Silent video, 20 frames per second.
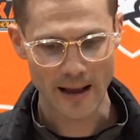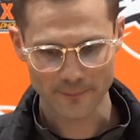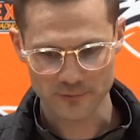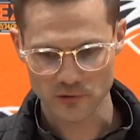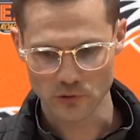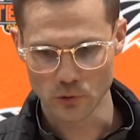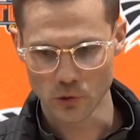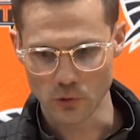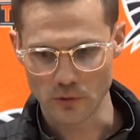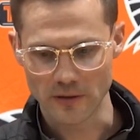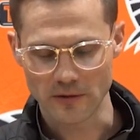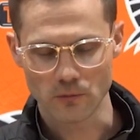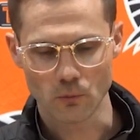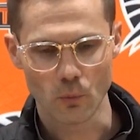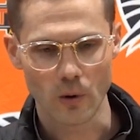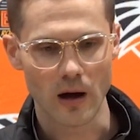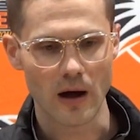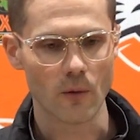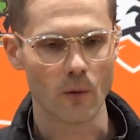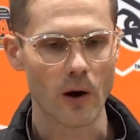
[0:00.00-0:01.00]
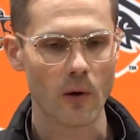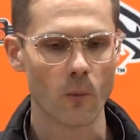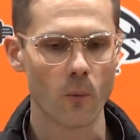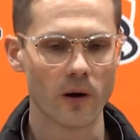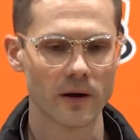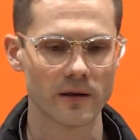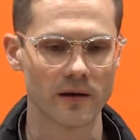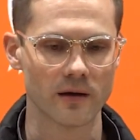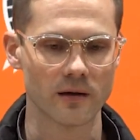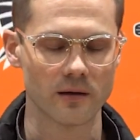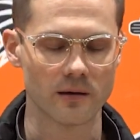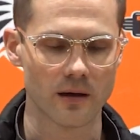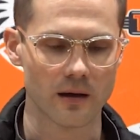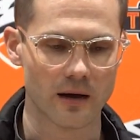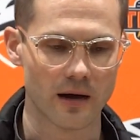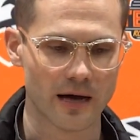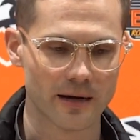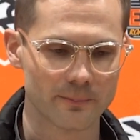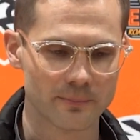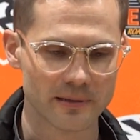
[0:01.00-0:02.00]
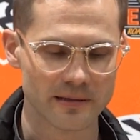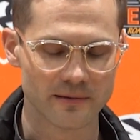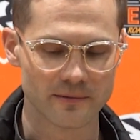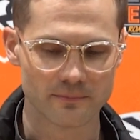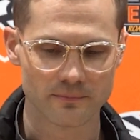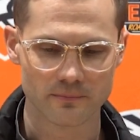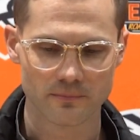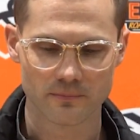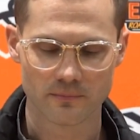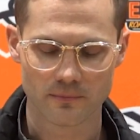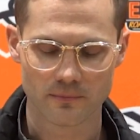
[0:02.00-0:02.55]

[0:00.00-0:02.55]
Absolutely. Well, I want to. I'd be